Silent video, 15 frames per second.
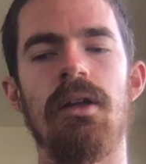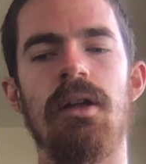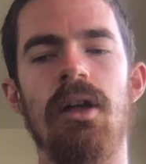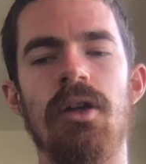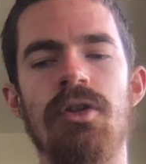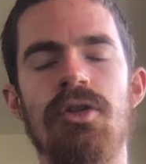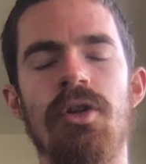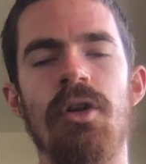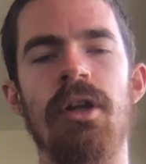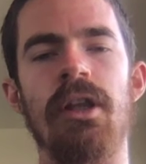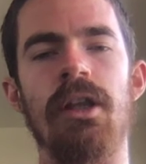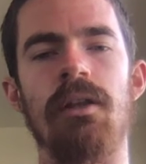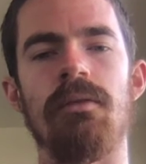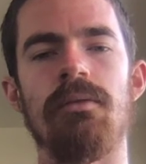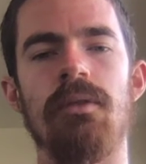a
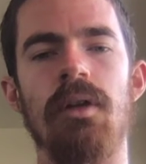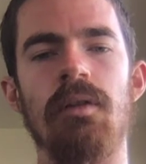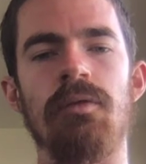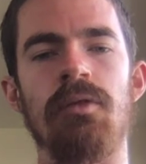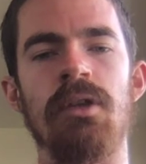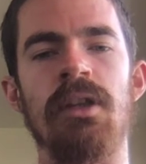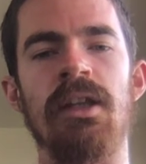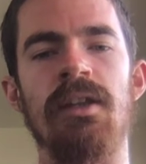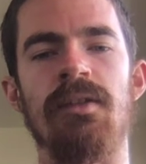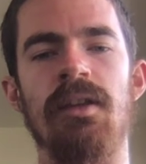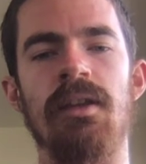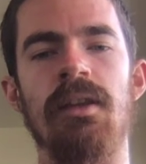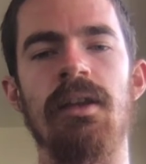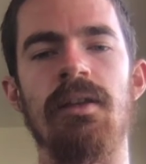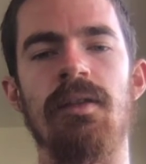journey of
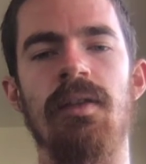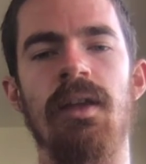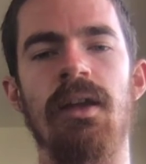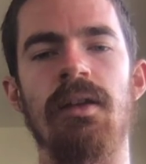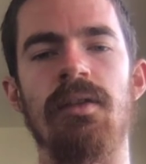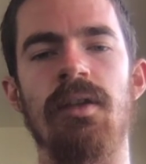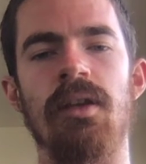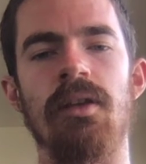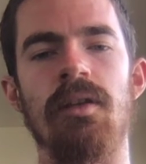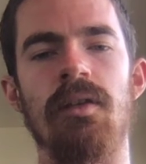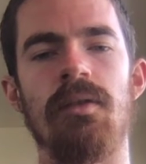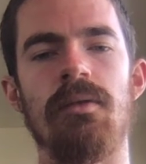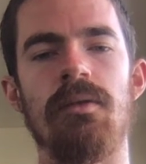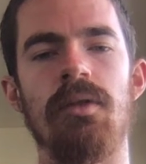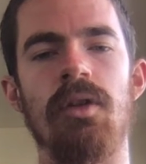releasing these things and
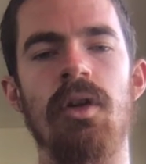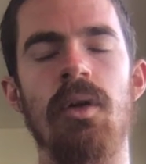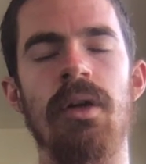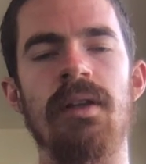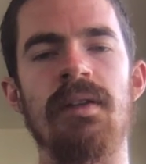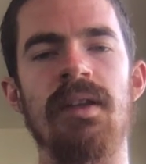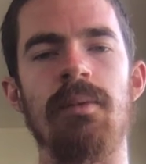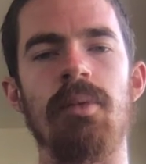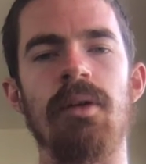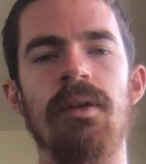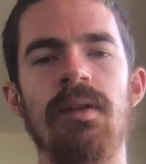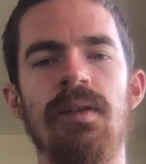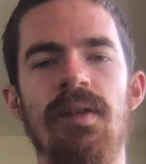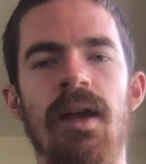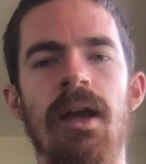going deeper
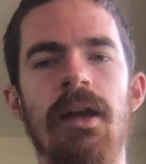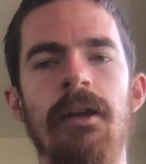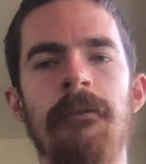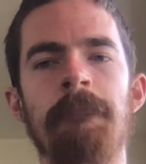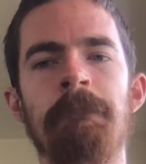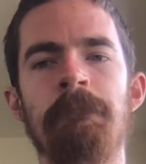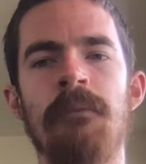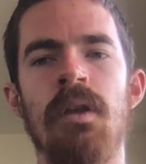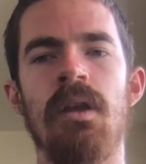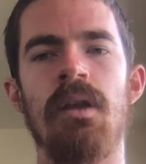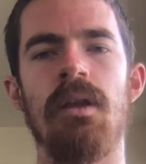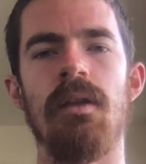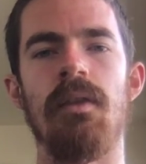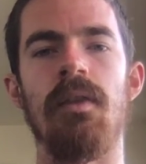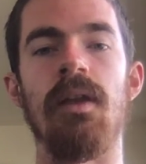inside,
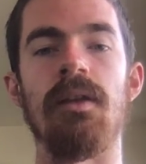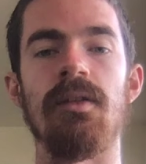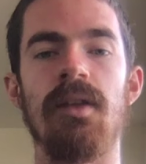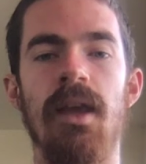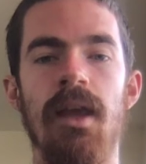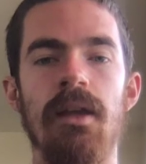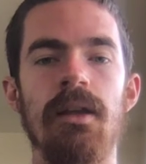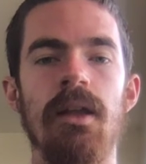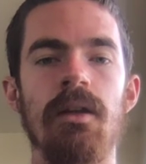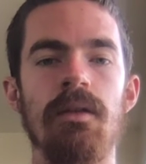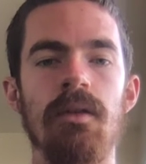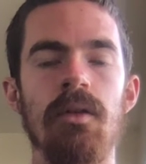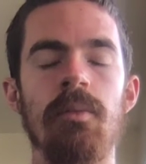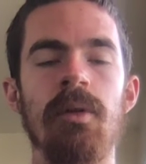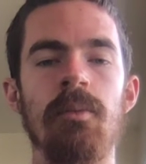things can get a
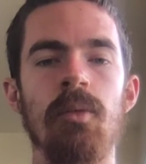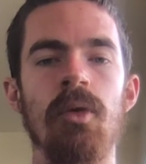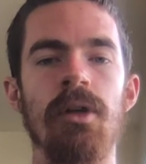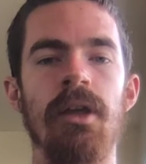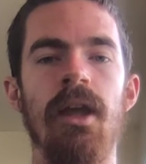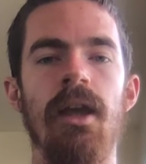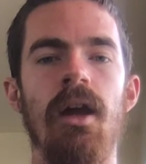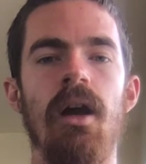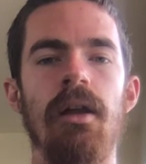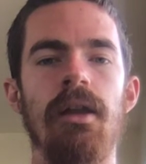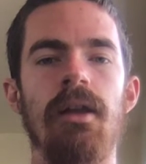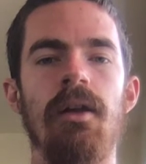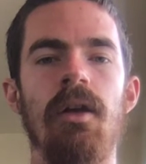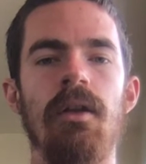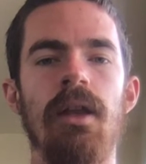little bit more chaotic
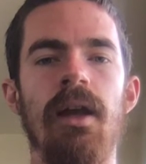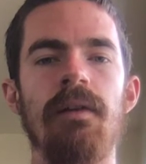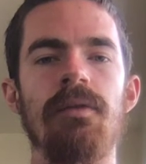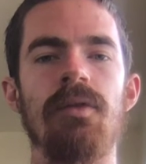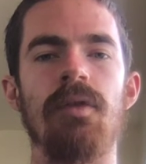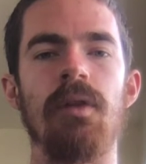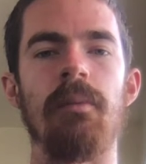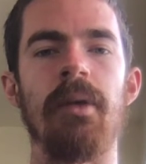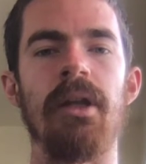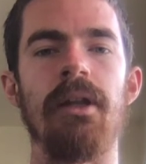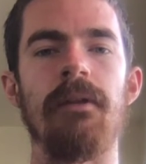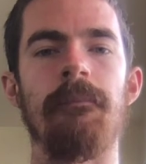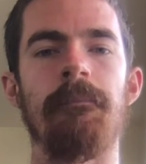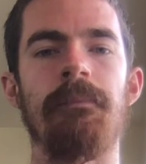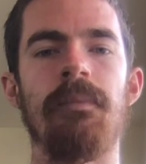in our lives for a minute.
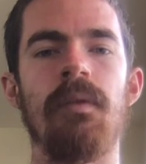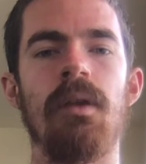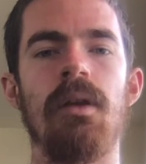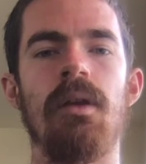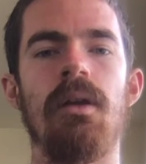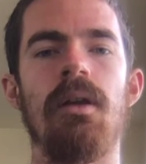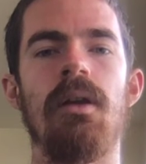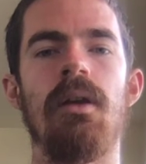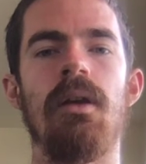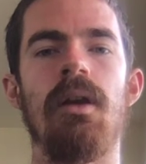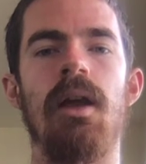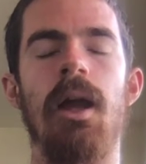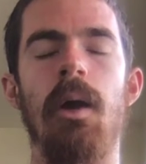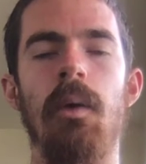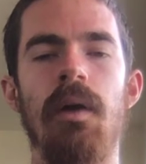
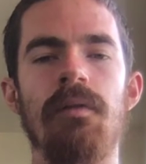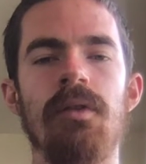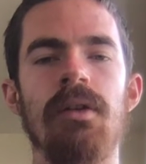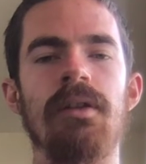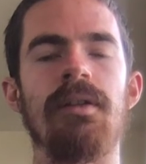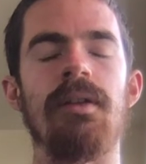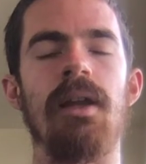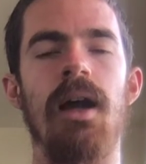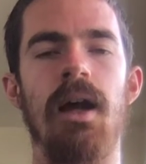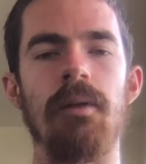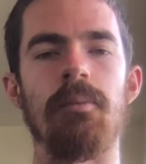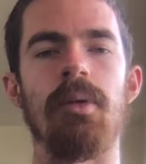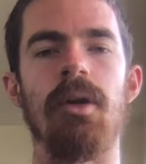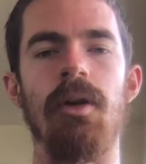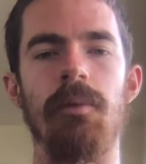However, it's not
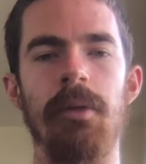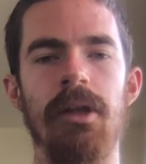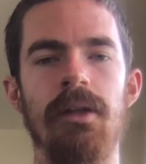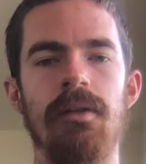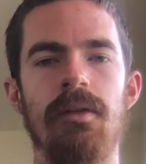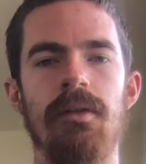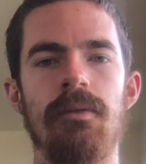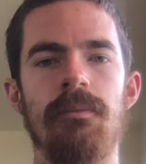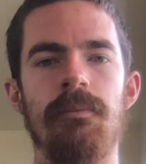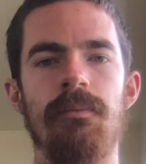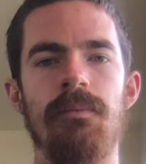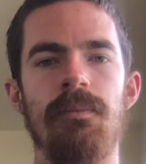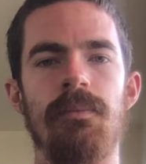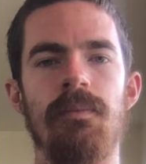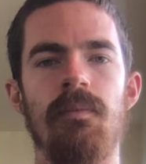permanent.
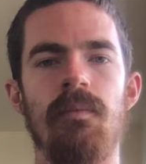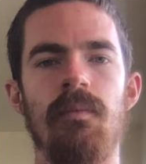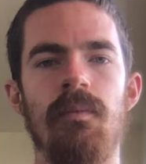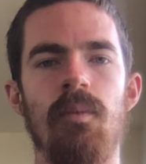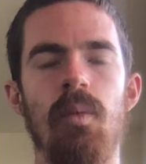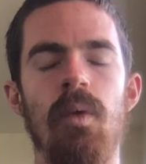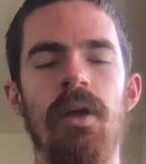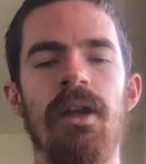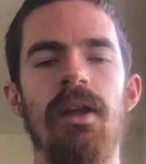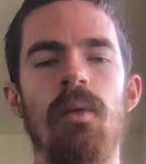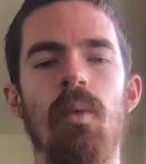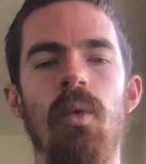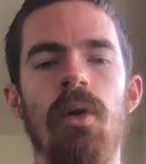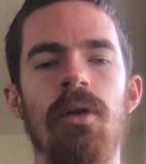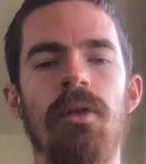We can
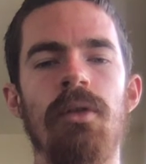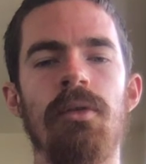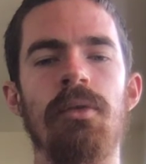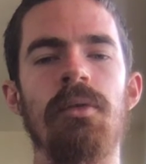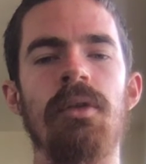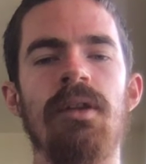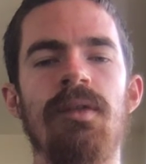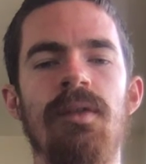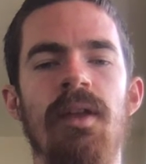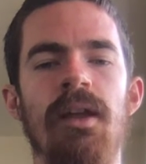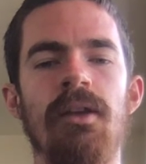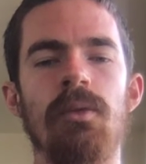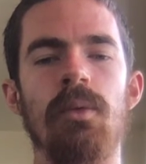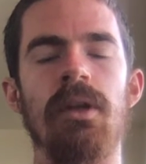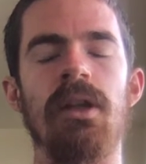work through these
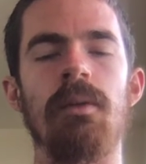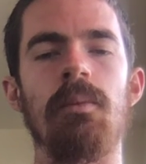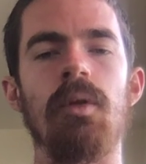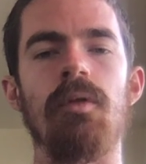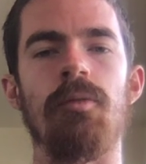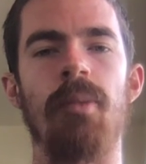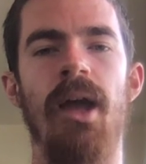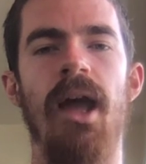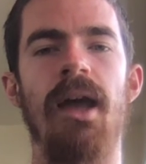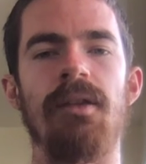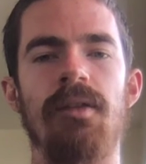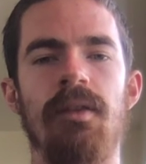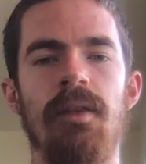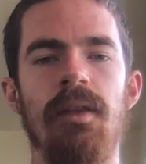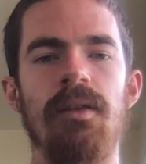things, we can move
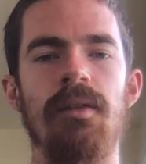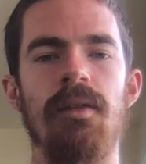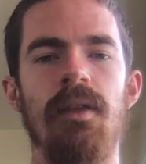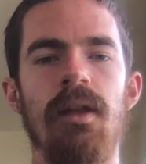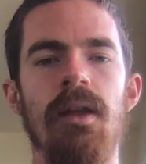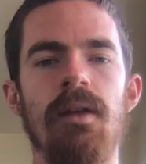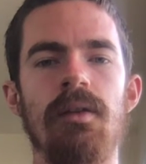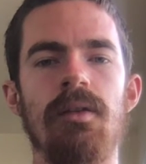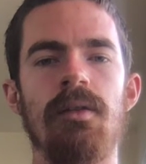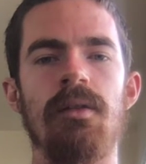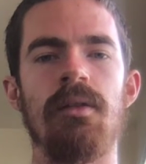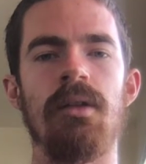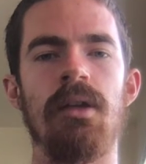past these things.